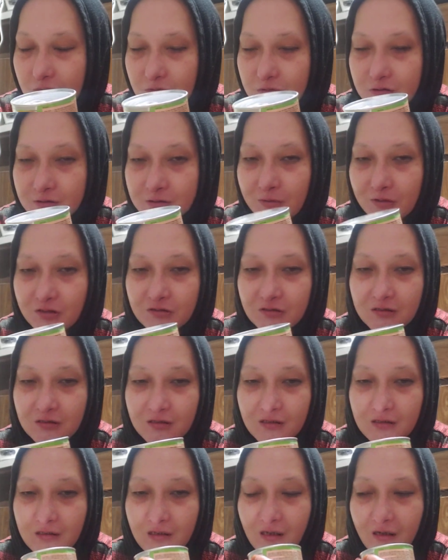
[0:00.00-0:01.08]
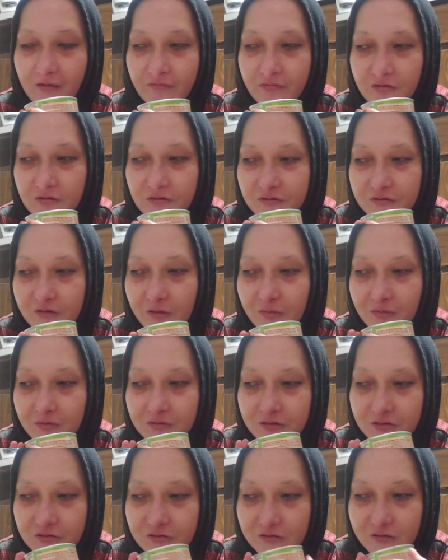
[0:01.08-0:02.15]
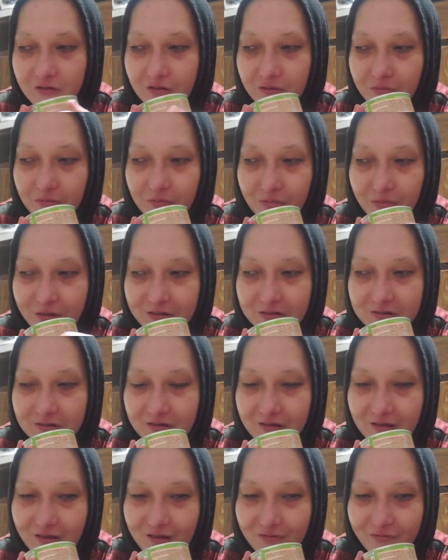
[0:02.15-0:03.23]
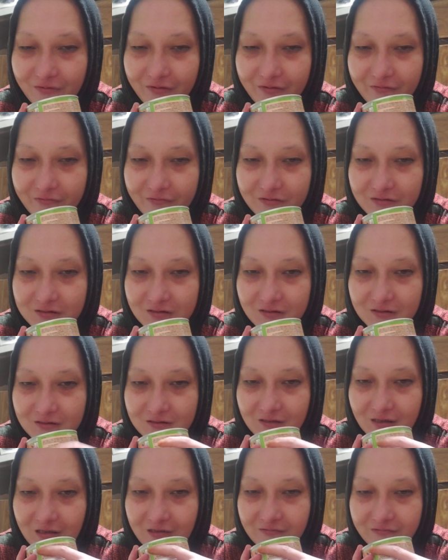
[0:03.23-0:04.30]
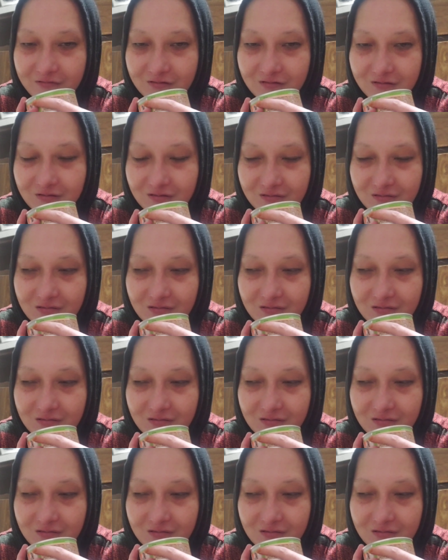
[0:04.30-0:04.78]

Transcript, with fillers: special kitty cat food, so I've been slowly mixing that with the Frisco's cat food.